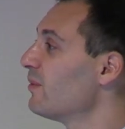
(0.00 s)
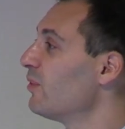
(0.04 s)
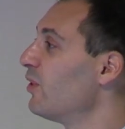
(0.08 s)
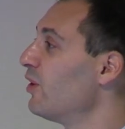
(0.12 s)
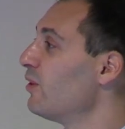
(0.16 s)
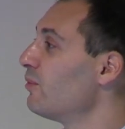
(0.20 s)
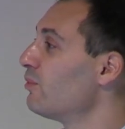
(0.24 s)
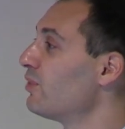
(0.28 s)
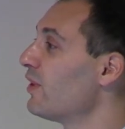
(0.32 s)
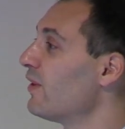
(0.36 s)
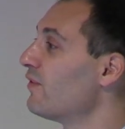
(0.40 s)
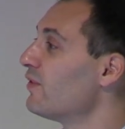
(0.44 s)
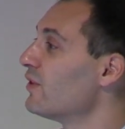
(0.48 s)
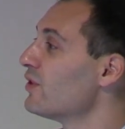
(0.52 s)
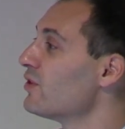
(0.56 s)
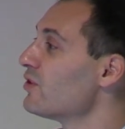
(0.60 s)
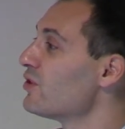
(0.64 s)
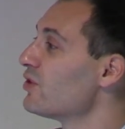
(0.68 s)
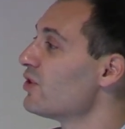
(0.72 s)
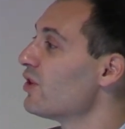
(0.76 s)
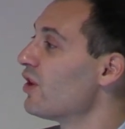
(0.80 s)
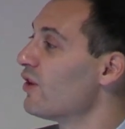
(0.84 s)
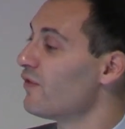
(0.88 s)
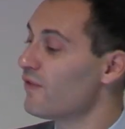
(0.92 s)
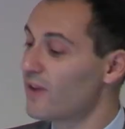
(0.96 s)
Point
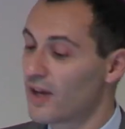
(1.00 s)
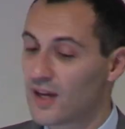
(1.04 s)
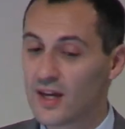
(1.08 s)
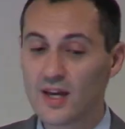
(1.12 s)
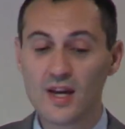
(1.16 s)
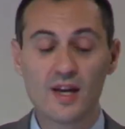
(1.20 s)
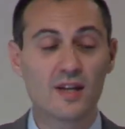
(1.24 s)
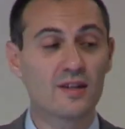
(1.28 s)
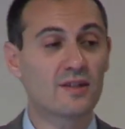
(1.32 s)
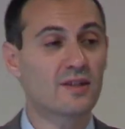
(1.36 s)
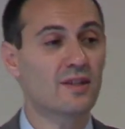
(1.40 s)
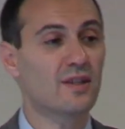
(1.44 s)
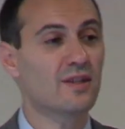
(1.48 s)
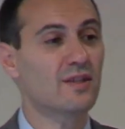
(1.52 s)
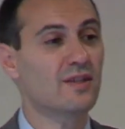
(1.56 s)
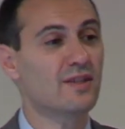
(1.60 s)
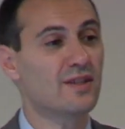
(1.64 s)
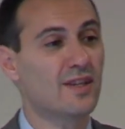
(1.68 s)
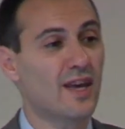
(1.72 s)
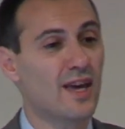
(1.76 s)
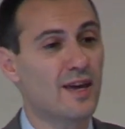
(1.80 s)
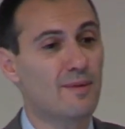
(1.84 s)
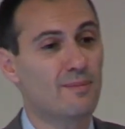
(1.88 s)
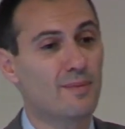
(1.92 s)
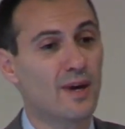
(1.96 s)
Prevalence Survey, to the
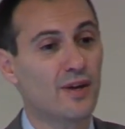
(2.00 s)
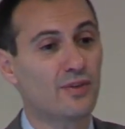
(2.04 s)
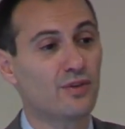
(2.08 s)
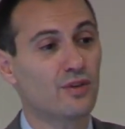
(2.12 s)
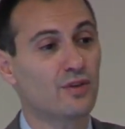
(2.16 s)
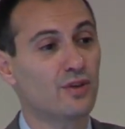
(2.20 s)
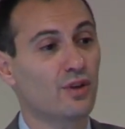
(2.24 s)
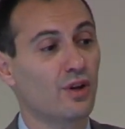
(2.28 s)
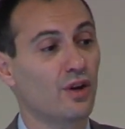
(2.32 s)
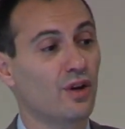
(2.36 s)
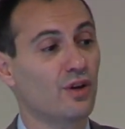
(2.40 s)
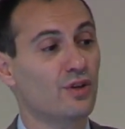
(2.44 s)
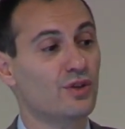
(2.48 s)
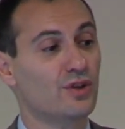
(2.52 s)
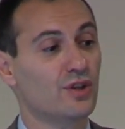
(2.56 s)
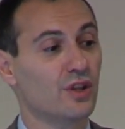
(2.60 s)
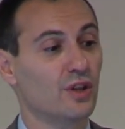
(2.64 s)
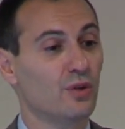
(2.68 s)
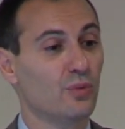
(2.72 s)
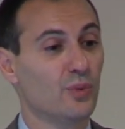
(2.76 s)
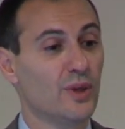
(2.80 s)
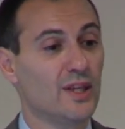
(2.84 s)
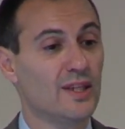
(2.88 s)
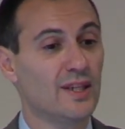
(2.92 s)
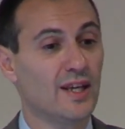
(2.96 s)
same
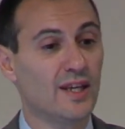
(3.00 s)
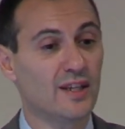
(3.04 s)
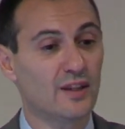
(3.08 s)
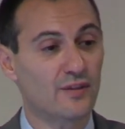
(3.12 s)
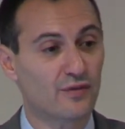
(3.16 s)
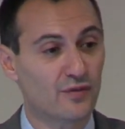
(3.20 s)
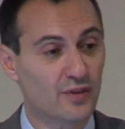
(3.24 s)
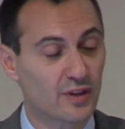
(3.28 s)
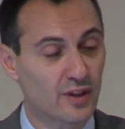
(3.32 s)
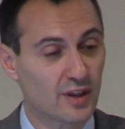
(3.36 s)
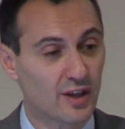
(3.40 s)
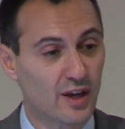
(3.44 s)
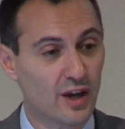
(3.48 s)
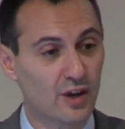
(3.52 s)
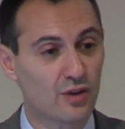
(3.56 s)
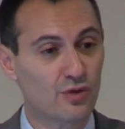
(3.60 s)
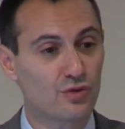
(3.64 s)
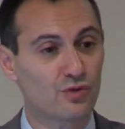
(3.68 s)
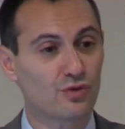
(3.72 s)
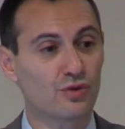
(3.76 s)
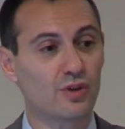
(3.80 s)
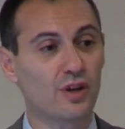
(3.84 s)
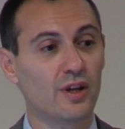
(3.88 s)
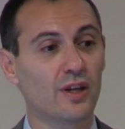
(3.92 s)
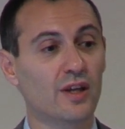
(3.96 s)
methodology. We led it for the
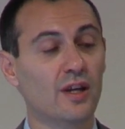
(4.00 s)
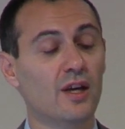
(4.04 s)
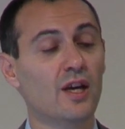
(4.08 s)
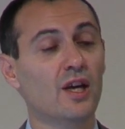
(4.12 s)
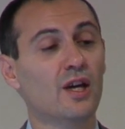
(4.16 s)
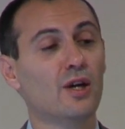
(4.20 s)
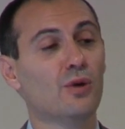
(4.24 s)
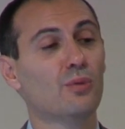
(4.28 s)
country.